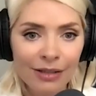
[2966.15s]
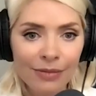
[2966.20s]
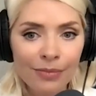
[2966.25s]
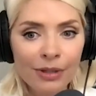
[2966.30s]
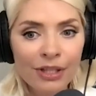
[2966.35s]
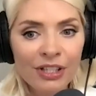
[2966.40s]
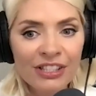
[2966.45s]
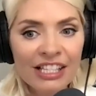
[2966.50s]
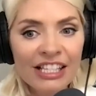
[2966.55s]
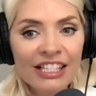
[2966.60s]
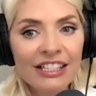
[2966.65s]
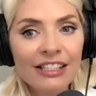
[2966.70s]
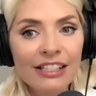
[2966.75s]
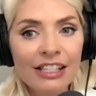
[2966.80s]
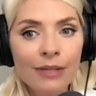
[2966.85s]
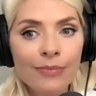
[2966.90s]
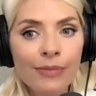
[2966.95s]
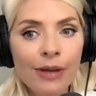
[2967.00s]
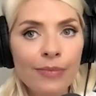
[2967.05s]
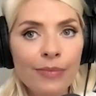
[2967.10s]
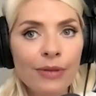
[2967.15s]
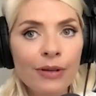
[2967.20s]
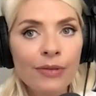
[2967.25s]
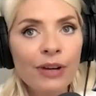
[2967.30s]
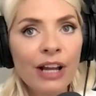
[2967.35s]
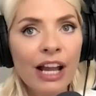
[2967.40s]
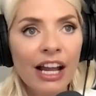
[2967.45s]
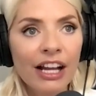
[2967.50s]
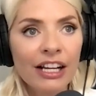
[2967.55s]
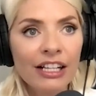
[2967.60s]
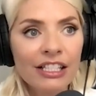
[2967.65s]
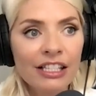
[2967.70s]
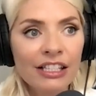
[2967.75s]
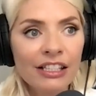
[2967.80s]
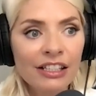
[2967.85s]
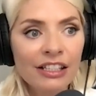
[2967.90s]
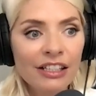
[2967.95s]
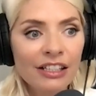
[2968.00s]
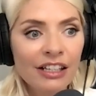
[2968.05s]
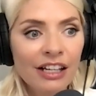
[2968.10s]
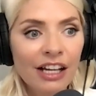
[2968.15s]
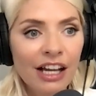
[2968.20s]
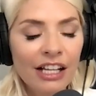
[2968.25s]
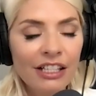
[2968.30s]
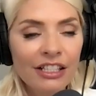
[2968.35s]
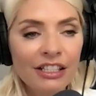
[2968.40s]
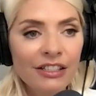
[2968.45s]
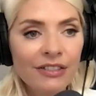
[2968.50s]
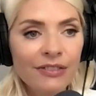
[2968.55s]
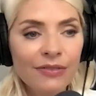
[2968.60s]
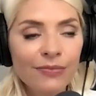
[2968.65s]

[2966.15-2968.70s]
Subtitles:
because this is going to make me react and